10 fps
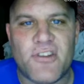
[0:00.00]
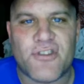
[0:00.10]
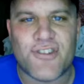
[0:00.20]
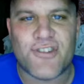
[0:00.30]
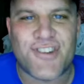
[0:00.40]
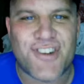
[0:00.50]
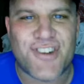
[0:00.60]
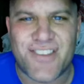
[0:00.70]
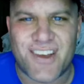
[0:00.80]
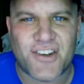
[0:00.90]
pieces of
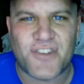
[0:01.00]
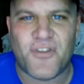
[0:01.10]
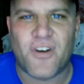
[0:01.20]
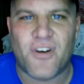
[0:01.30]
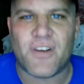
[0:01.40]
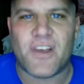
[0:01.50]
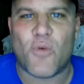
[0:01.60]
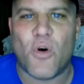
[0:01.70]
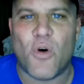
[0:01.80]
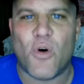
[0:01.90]
shit that just
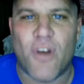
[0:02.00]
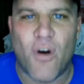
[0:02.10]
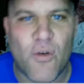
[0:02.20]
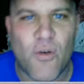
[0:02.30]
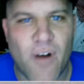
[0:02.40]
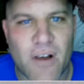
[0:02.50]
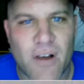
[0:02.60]
fucking rode the whole